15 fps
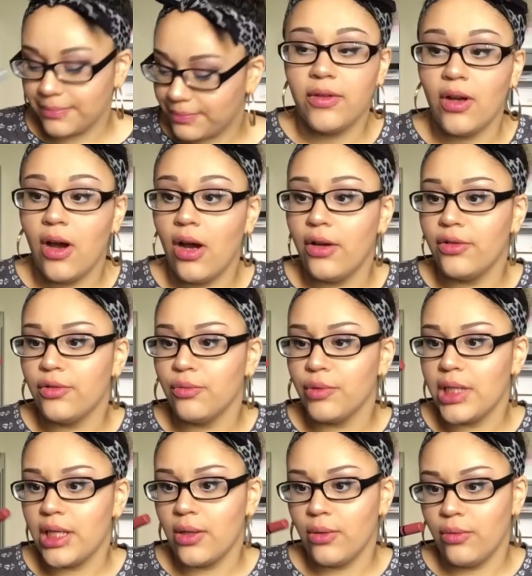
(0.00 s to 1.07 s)
NARS
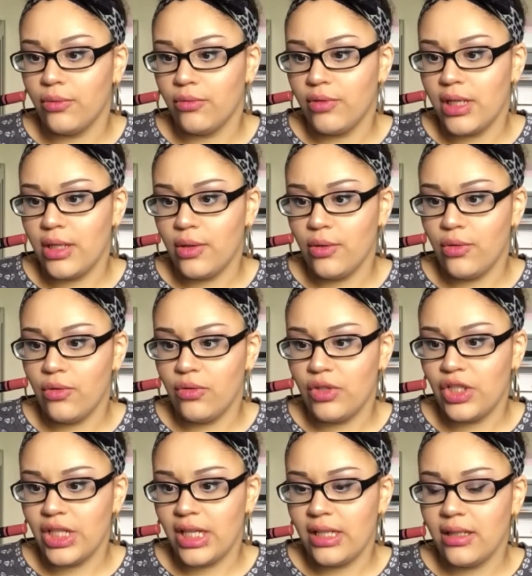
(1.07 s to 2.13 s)

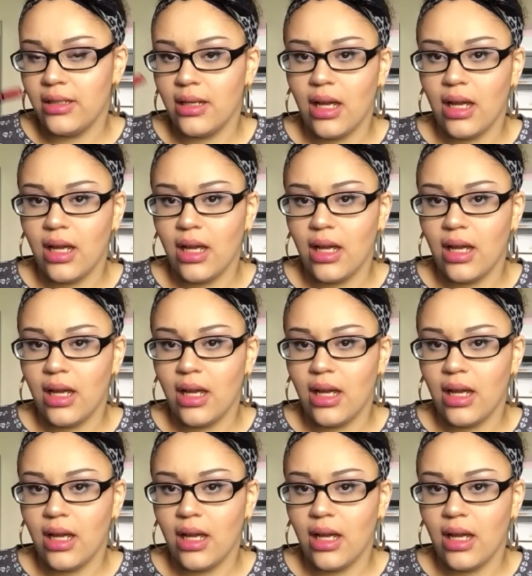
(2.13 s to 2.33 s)
Rikugin.